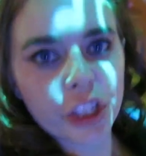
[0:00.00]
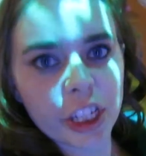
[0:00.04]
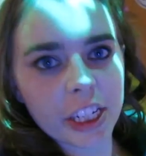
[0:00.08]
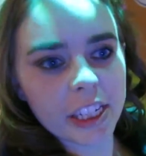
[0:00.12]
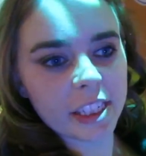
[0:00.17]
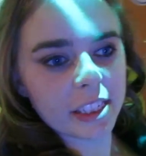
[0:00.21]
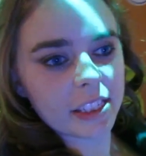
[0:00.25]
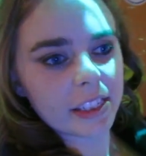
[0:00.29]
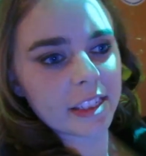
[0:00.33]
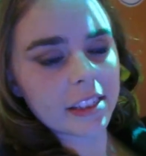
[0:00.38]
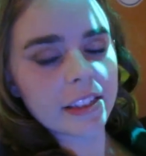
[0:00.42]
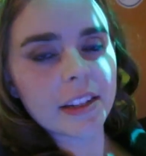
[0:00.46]
She
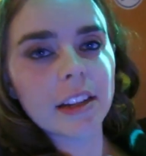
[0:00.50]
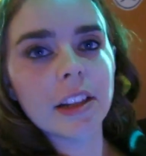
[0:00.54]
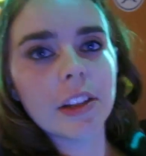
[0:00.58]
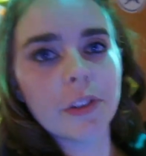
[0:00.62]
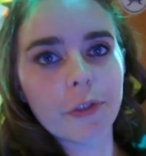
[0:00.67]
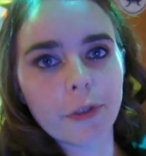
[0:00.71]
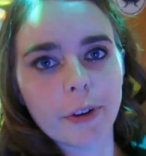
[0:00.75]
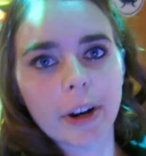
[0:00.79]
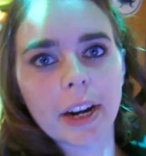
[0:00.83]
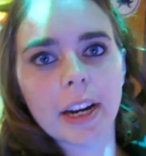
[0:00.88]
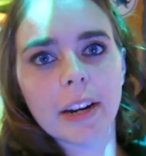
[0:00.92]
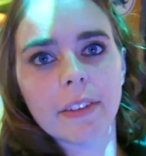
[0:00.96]
is still
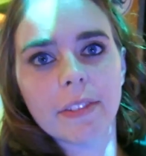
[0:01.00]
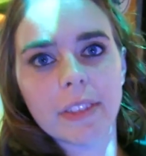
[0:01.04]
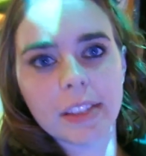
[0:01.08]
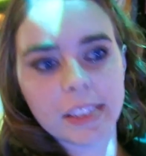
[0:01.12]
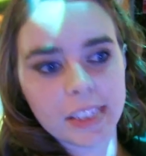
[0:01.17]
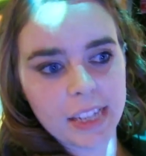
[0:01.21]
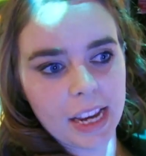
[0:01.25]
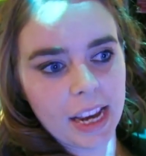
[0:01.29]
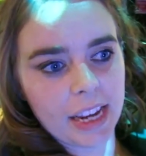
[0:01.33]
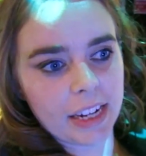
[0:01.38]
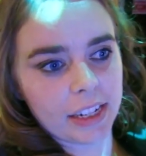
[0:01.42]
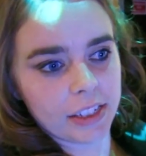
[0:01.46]
afraid of the
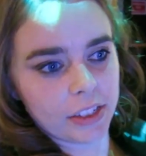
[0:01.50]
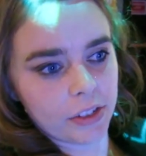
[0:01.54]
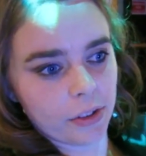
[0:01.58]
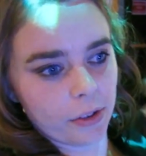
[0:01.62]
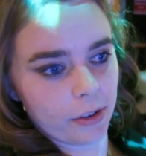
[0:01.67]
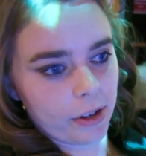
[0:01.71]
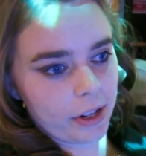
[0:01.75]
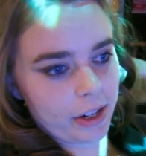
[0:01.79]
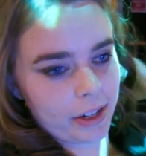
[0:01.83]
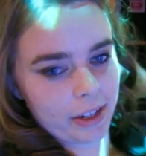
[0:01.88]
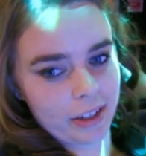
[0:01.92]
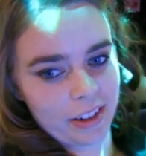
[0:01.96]

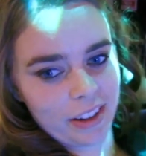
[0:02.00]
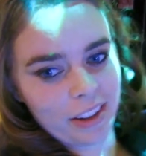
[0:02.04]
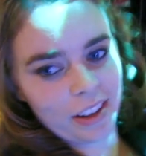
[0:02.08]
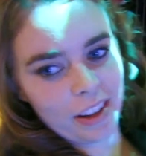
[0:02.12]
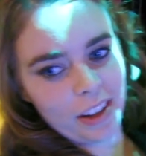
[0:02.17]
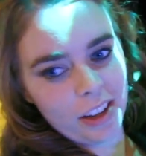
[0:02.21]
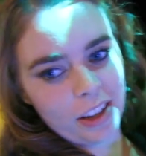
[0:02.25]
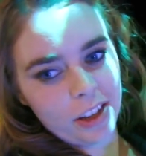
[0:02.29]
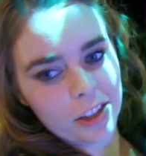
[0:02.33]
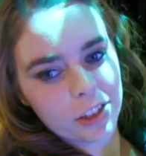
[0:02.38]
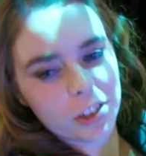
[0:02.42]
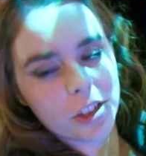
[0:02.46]
dinosaur.
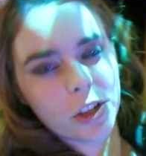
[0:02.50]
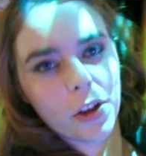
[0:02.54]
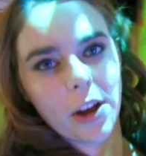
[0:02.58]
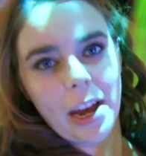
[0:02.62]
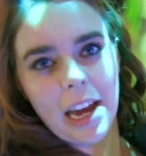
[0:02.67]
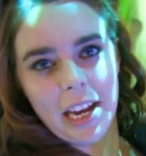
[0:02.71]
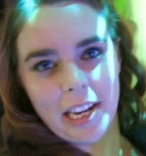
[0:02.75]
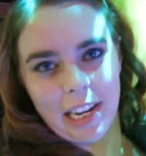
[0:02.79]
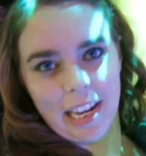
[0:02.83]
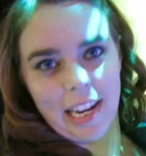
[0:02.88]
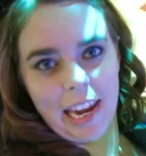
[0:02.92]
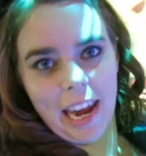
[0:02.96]
So I
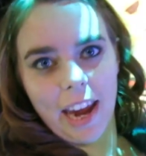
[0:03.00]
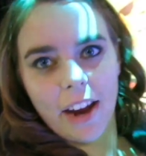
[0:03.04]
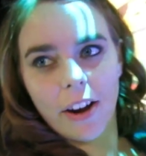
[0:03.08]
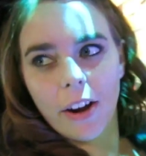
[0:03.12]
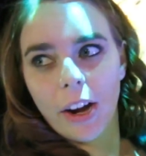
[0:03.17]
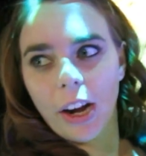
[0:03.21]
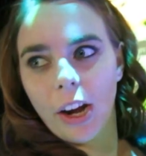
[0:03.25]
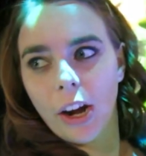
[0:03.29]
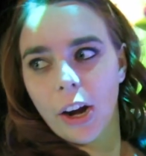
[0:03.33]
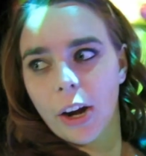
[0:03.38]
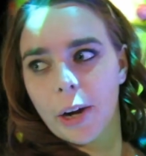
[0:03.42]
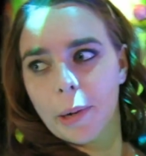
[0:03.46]
had to
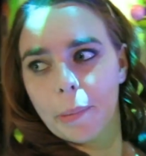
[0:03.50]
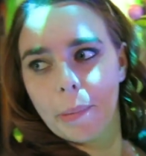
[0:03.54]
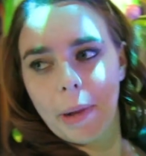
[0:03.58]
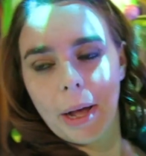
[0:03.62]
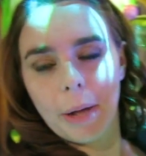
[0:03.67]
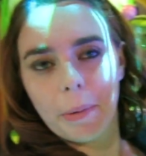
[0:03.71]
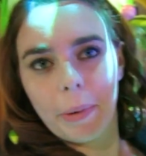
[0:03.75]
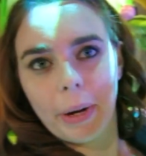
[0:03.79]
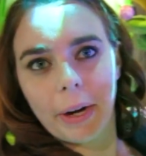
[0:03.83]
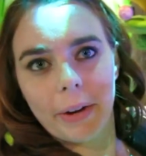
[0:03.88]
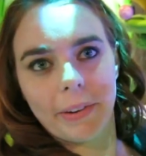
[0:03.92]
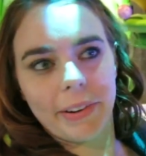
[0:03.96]
carry her
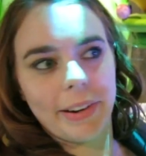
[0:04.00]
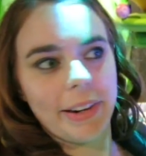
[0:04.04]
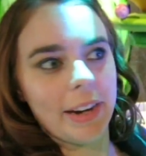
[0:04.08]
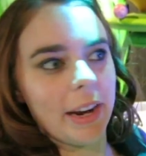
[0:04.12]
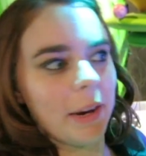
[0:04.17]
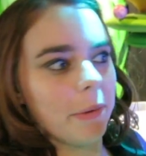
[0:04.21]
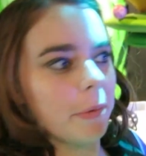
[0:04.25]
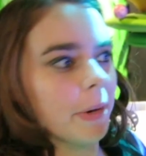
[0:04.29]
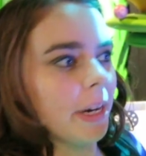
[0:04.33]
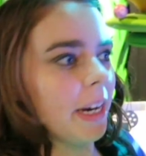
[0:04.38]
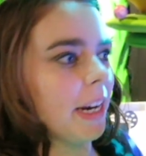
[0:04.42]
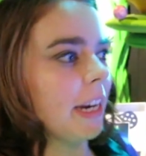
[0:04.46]
while wearing
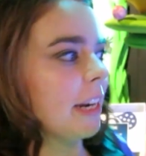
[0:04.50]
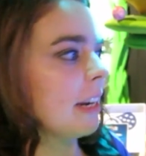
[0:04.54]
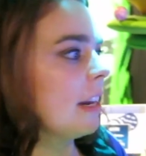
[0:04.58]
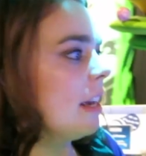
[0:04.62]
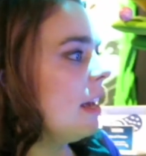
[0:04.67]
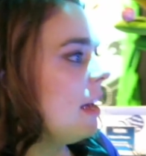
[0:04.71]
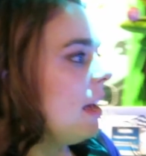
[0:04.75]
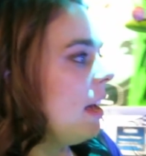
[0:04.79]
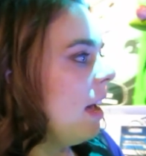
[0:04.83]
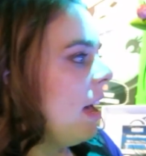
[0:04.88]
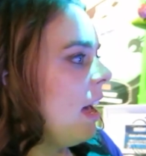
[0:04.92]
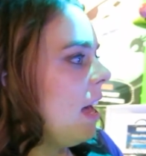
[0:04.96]
Irene.
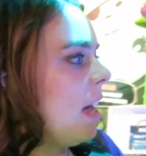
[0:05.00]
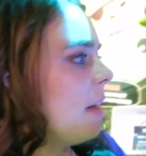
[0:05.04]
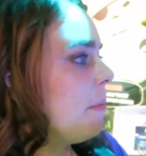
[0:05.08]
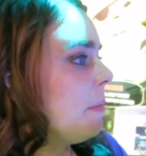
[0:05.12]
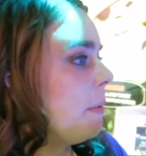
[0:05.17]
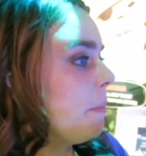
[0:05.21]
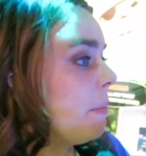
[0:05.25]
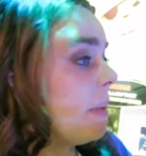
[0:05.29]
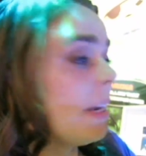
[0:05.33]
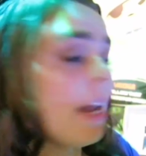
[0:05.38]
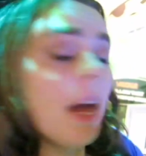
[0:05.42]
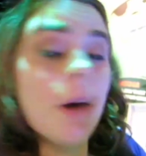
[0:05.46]

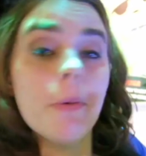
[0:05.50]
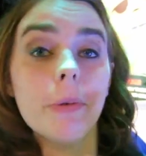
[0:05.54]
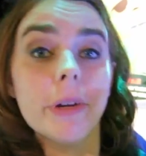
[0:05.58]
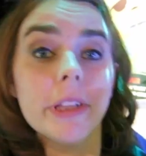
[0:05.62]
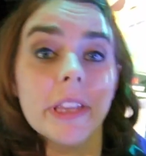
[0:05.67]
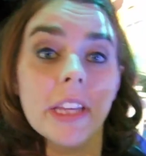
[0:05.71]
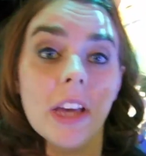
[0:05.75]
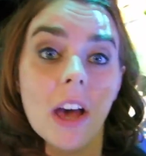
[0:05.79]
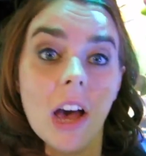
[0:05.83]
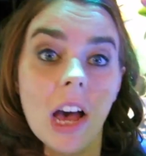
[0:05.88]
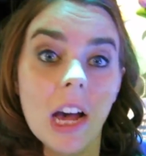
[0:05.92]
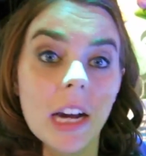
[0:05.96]
Um, but now we're in
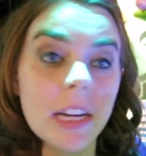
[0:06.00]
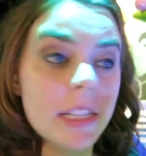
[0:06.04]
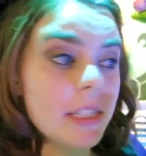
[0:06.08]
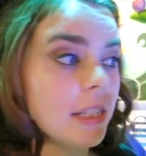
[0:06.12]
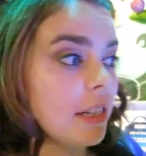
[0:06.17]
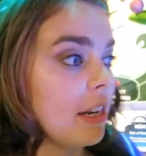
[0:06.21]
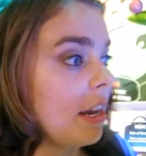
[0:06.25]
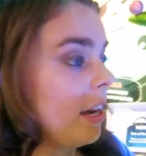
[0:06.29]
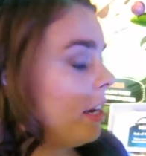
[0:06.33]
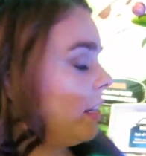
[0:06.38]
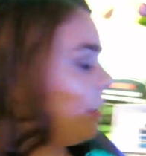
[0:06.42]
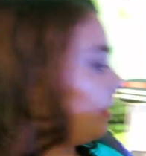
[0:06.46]
the
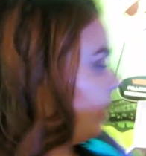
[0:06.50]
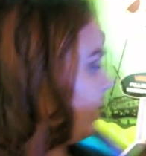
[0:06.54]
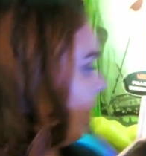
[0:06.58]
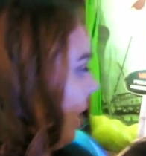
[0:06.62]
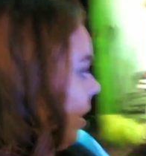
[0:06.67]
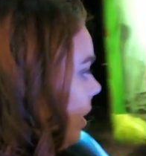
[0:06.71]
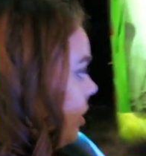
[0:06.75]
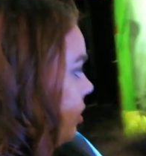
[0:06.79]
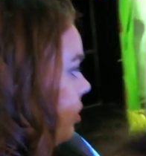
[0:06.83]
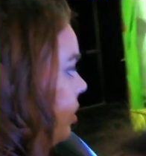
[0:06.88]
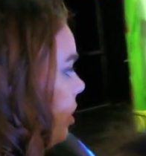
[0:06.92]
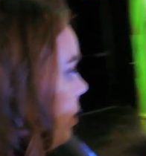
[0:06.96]
Octonaut
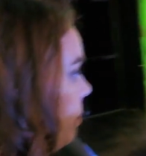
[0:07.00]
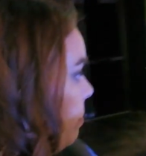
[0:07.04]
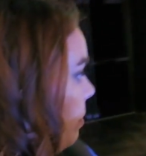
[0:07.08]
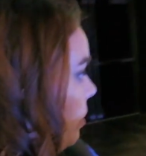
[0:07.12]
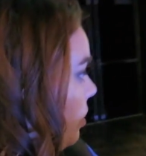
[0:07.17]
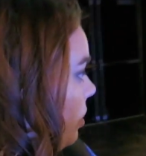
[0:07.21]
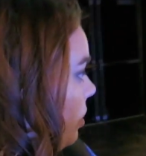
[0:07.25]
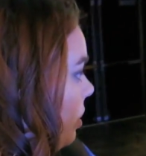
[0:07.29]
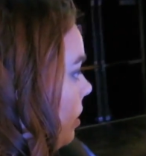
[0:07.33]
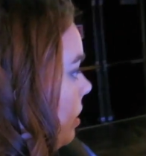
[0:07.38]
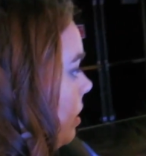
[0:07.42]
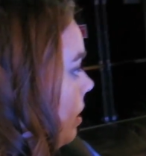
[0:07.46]
section,
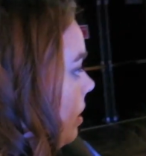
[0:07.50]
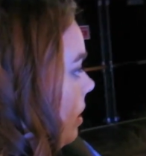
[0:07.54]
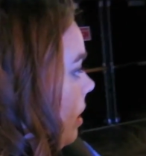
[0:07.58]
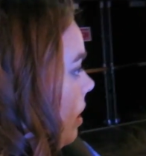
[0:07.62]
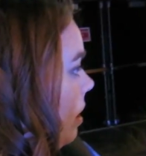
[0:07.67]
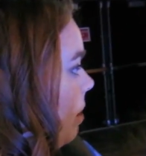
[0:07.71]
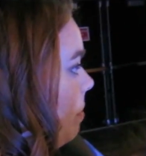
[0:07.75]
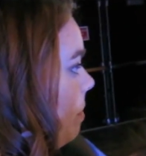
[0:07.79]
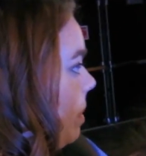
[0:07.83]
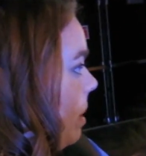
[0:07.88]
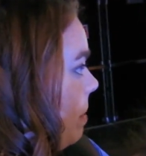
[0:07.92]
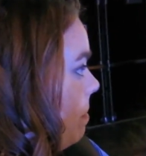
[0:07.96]
which is a
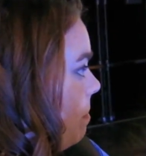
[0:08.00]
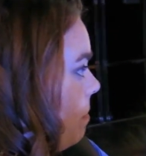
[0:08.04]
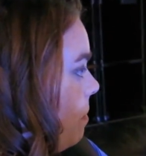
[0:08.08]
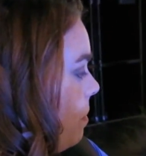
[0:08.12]
little bit